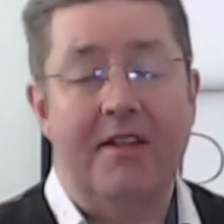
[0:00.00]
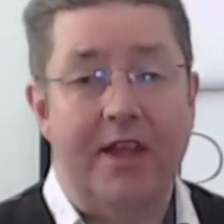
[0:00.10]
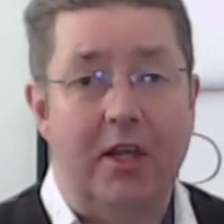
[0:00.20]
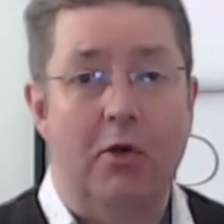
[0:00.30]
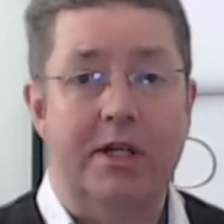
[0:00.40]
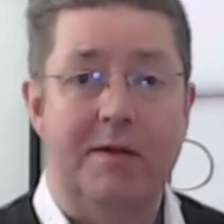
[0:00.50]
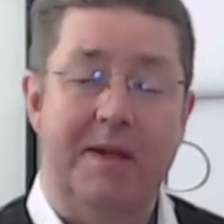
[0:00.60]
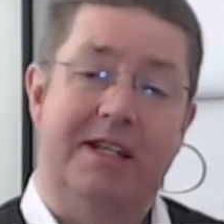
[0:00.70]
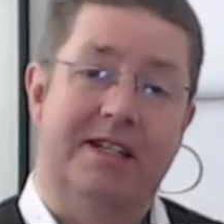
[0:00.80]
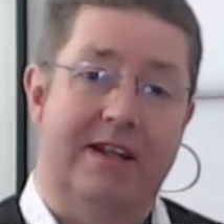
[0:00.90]
they're going to
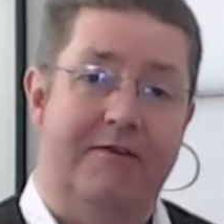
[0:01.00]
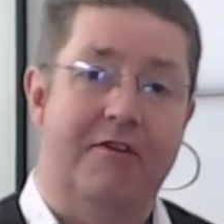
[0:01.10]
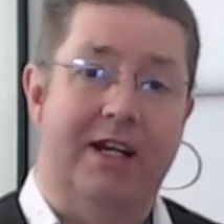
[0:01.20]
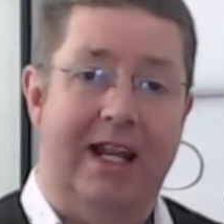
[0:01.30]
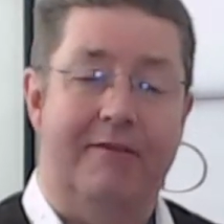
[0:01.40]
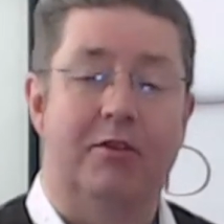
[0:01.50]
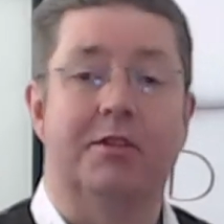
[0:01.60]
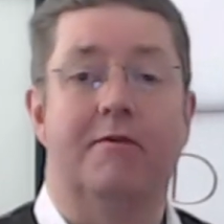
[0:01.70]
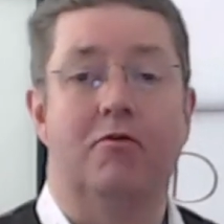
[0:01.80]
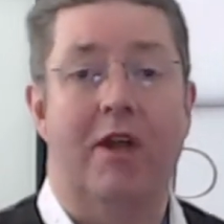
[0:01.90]
be at different
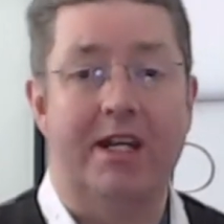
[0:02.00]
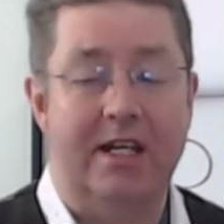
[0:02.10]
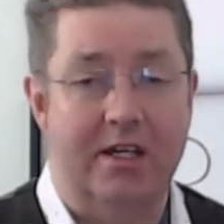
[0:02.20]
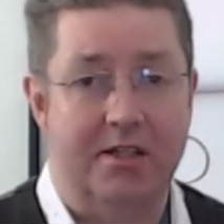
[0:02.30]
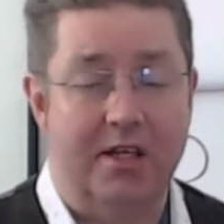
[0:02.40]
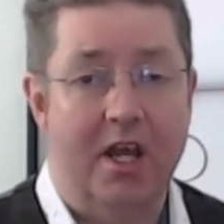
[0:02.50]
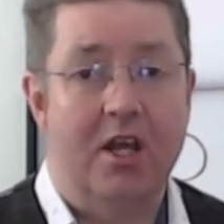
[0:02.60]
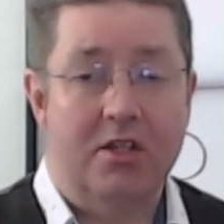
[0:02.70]
levels of readiness.